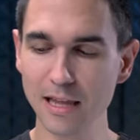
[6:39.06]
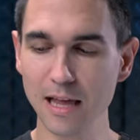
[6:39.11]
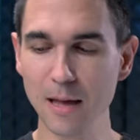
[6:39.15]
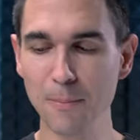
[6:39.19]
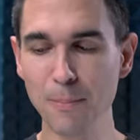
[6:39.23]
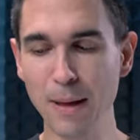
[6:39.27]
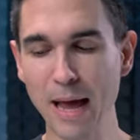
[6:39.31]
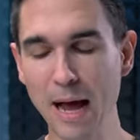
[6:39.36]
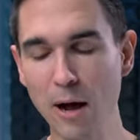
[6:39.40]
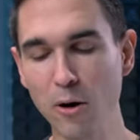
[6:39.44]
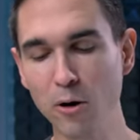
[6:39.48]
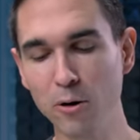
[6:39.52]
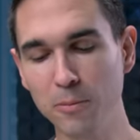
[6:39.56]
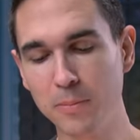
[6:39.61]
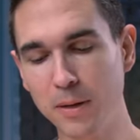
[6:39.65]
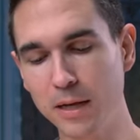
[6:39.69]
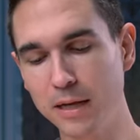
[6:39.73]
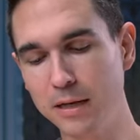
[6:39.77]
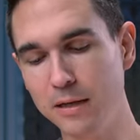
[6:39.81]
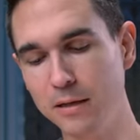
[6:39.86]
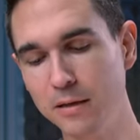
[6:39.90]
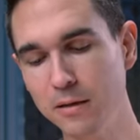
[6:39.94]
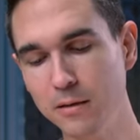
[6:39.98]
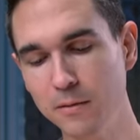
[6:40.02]
a power
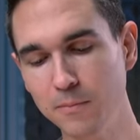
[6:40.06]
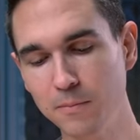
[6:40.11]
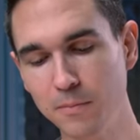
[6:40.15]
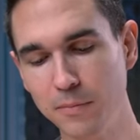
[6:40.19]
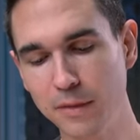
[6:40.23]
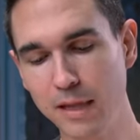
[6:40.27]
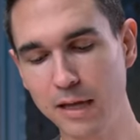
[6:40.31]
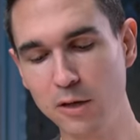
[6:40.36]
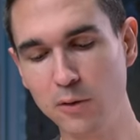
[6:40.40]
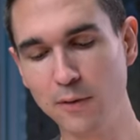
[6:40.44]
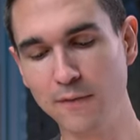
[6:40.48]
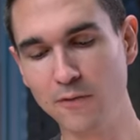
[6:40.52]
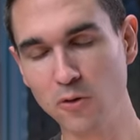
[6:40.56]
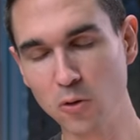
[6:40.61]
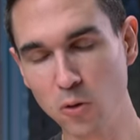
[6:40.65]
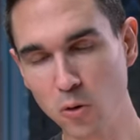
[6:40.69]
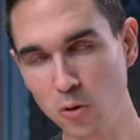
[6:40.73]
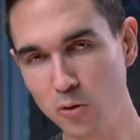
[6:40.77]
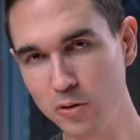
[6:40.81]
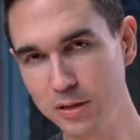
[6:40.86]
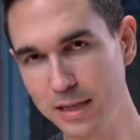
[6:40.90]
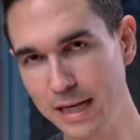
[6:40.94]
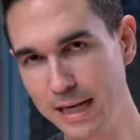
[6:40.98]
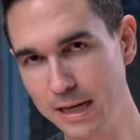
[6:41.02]
button that you have to
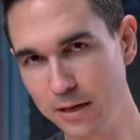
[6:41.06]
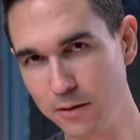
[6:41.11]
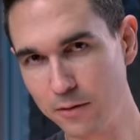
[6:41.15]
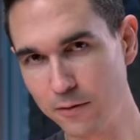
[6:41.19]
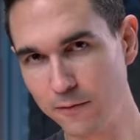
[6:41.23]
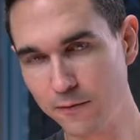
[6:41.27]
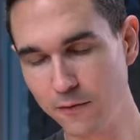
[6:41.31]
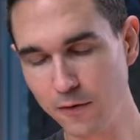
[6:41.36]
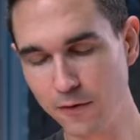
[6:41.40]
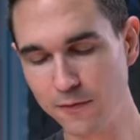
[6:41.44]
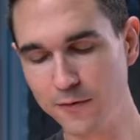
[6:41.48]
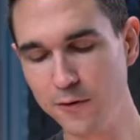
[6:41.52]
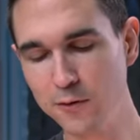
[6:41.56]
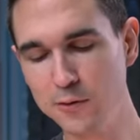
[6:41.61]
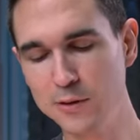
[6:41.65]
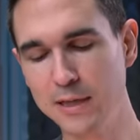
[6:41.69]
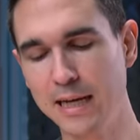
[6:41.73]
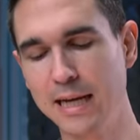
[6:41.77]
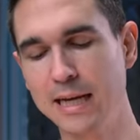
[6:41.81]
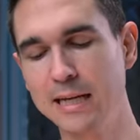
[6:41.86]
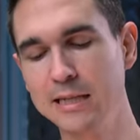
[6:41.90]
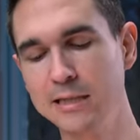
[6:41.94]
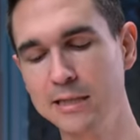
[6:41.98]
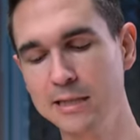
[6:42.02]
hold down for a few
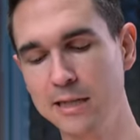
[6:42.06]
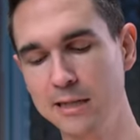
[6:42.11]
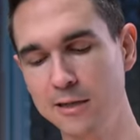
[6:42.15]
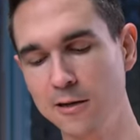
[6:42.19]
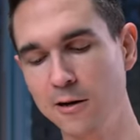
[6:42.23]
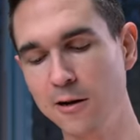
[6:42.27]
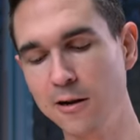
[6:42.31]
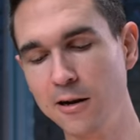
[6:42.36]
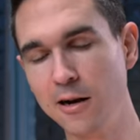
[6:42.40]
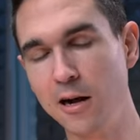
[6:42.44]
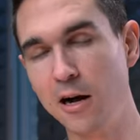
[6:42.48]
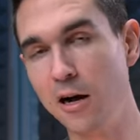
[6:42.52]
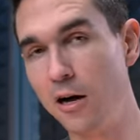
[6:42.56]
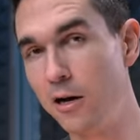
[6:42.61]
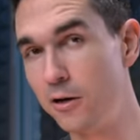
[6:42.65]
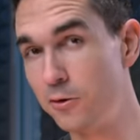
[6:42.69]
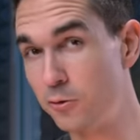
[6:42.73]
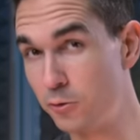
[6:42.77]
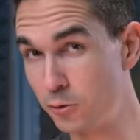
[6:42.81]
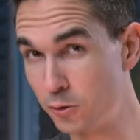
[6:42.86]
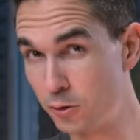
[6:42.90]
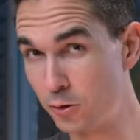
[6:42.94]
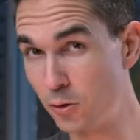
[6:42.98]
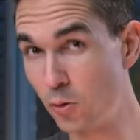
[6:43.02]
seconds to turn it
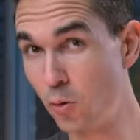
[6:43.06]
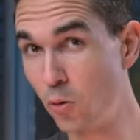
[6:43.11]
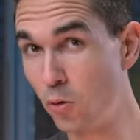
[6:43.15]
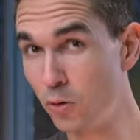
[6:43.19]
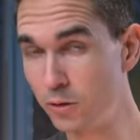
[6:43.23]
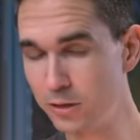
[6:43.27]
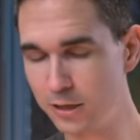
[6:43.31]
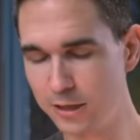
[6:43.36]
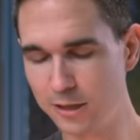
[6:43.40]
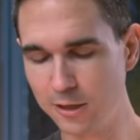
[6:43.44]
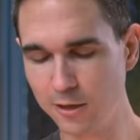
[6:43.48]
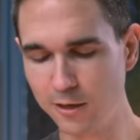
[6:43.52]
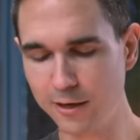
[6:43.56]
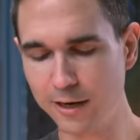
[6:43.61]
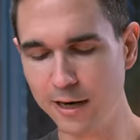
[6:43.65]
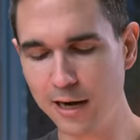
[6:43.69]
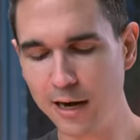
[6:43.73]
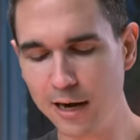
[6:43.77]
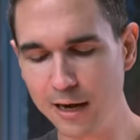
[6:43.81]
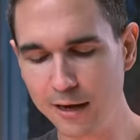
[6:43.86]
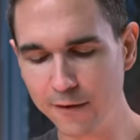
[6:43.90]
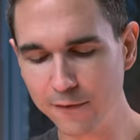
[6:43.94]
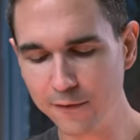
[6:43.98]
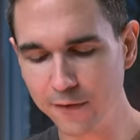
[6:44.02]
on or to turn it
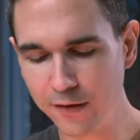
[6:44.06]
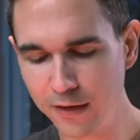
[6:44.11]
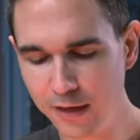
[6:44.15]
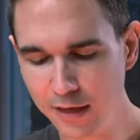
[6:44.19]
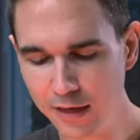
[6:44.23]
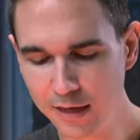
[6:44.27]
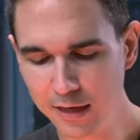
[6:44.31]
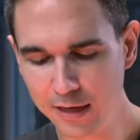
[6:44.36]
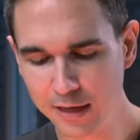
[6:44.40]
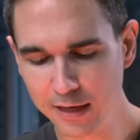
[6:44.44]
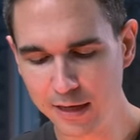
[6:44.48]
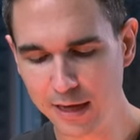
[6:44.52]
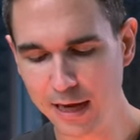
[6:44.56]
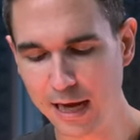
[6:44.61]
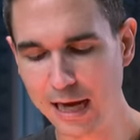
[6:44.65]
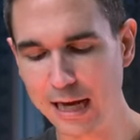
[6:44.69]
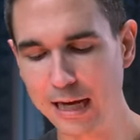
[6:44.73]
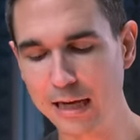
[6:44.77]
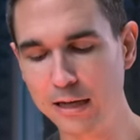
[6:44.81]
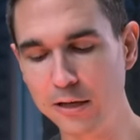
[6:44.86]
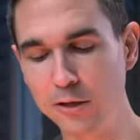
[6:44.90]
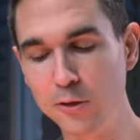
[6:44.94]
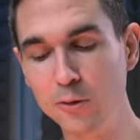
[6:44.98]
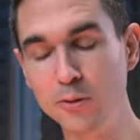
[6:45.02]
off.
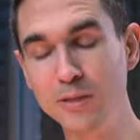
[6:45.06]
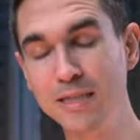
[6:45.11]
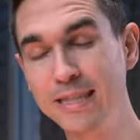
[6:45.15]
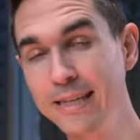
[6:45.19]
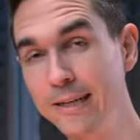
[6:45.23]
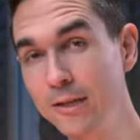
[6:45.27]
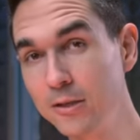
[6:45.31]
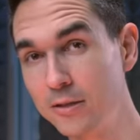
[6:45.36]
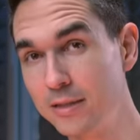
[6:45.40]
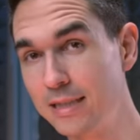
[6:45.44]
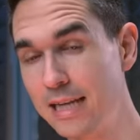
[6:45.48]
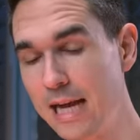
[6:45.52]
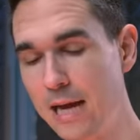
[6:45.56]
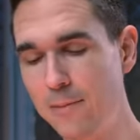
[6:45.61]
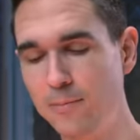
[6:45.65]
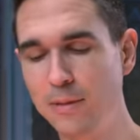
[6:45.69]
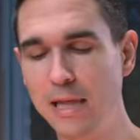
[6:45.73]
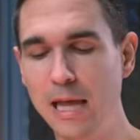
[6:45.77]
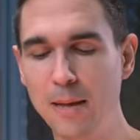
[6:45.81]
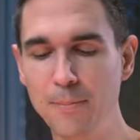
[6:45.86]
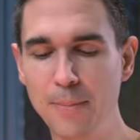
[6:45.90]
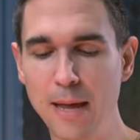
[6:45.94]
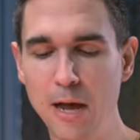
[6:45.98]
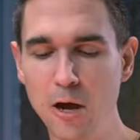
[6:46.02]
And you single tap
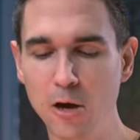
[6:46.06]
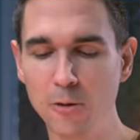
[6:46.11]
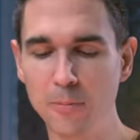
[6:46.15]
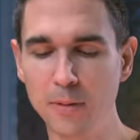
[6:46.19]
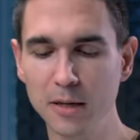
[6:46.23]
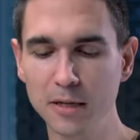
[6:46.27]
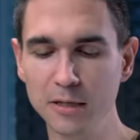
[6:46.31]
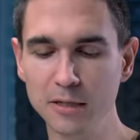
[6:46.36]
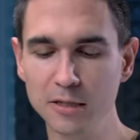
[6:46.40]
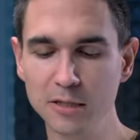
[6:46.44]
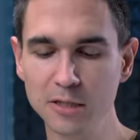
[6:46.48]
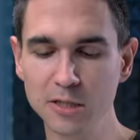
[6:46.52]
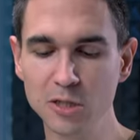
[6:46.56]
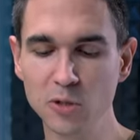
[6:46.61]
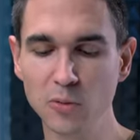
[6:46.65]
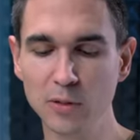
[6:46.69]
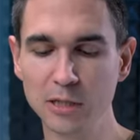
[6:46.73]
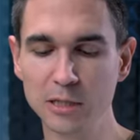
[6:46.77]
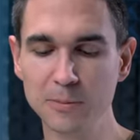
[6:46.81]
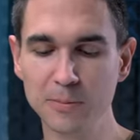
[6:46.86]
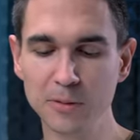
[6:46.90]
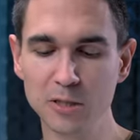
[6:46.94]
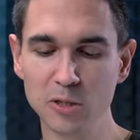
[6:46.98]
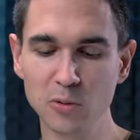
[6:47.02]
that power button to
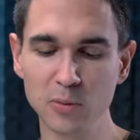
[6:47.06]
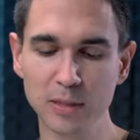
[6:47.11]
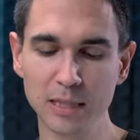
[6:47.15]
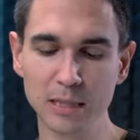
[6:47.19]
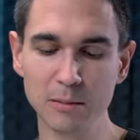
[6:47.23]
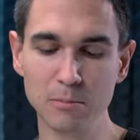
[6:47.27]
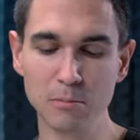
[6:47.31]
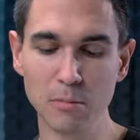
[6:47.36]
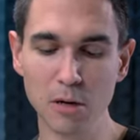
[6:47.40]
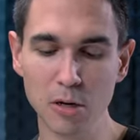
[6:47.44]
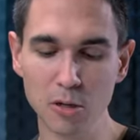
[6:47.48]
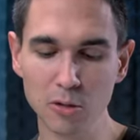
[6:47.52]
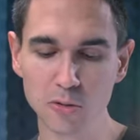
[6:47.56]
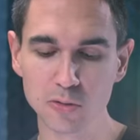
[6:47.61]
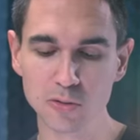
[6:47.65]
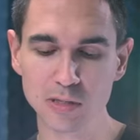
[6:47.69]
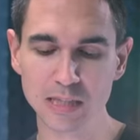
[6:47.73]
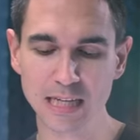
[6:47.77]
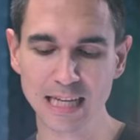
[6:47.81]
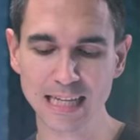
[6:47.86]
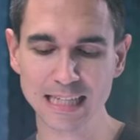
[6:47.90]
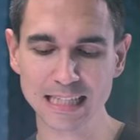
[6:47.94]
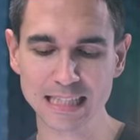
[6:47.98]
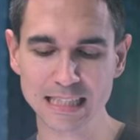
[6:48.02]
switch between
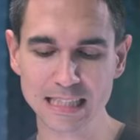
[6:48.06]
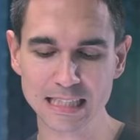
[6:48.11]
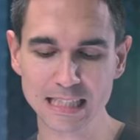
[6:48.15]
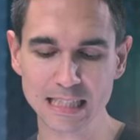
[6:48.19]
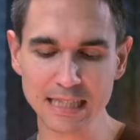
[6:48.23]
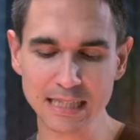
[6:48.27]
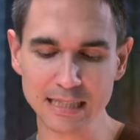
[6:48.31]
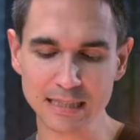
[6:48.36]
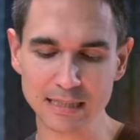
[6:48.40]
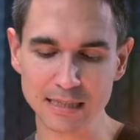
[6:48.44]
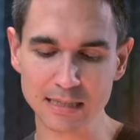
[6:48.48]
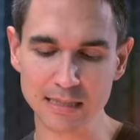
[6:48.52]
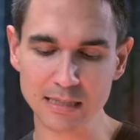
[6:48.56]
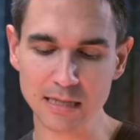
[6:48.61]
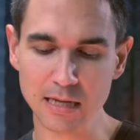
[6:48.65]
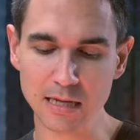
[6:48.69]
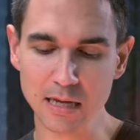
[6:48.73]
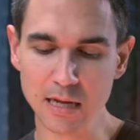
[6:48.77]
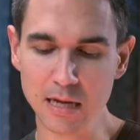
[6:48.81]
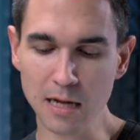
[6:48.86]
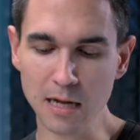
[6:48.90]
modes and scenes.